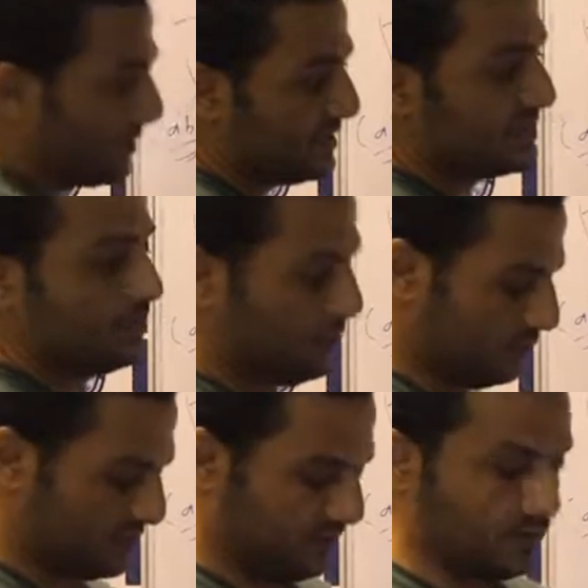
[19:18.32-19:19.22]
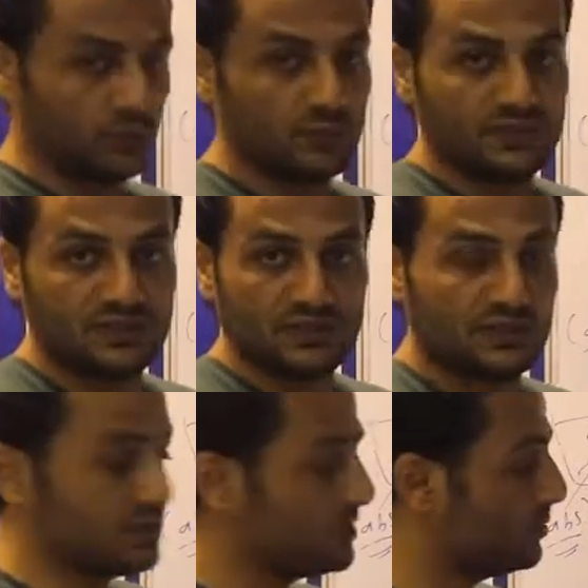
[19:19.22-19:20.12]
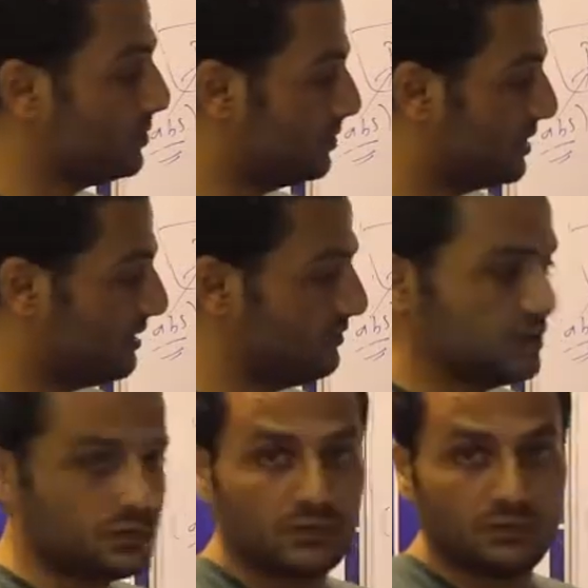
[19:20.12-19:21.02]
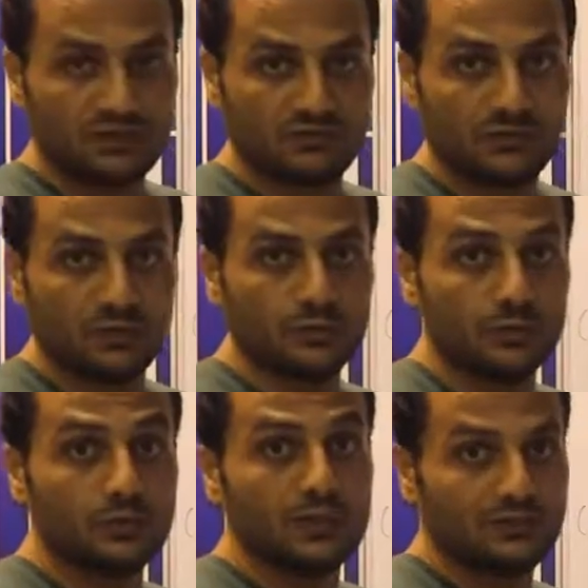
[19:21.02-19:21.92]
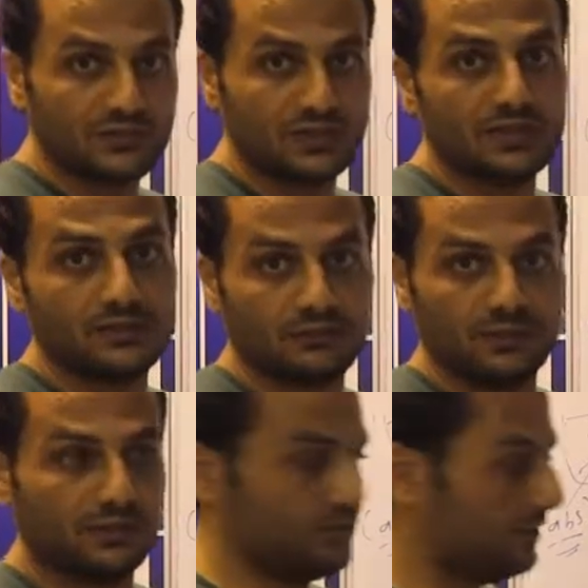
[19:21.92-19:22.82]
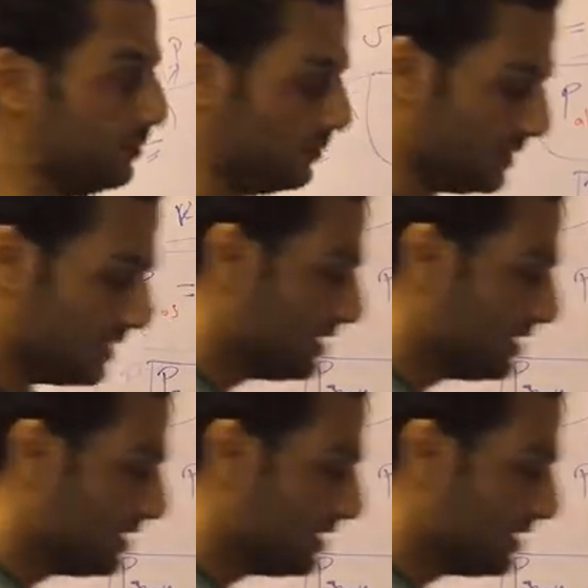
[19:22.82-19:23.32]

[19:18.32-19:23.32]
plus the weight of the fluid. But in this case, we don't have actually one fluid, we do have 3 different fluids.